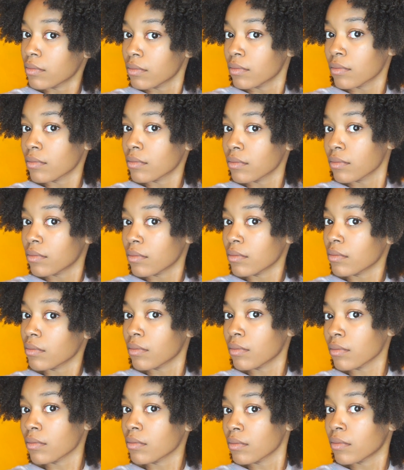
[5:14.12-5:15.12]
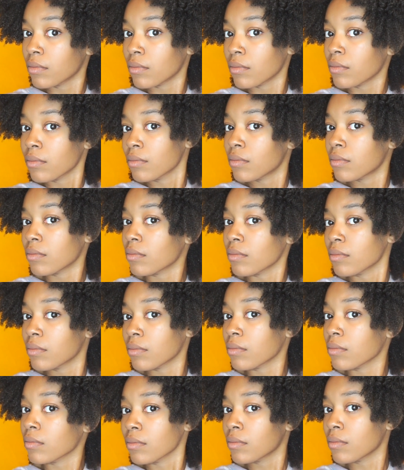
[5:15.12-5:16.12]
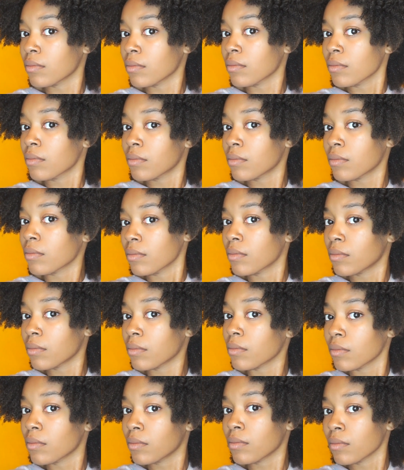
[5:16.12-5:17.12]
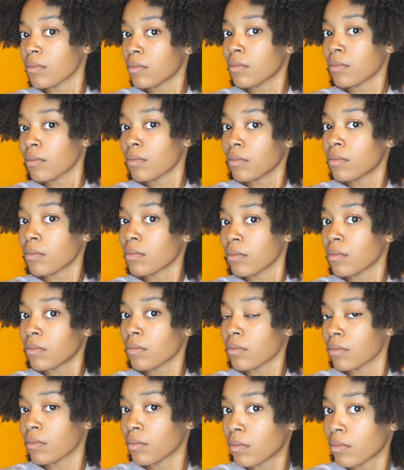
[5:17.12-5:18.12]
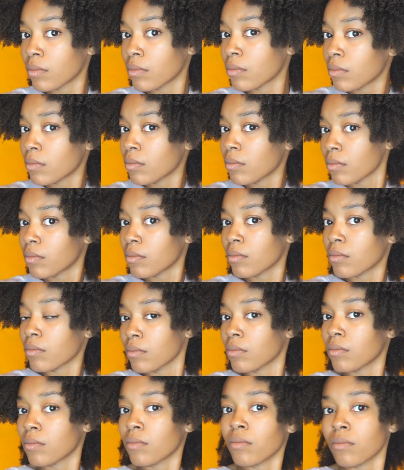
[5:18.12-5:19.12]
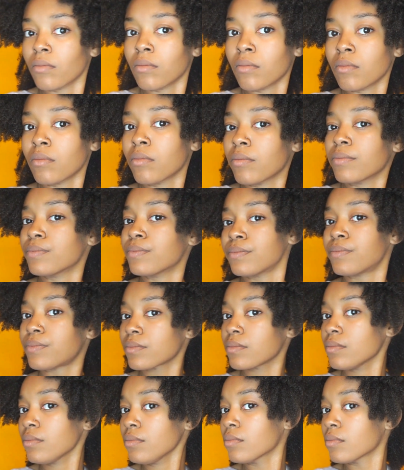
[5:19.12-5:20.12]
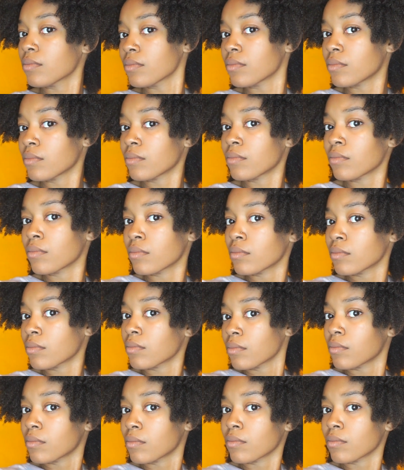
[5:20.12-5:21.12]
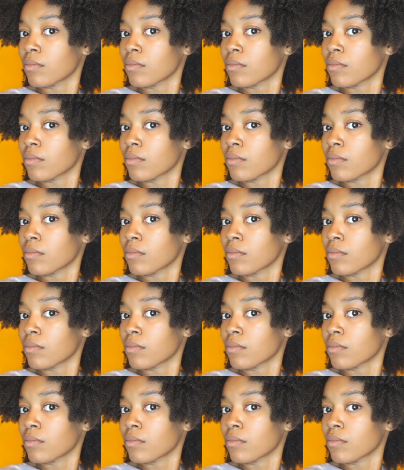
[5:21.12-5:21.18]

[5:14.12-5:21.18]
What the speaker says: [no speech]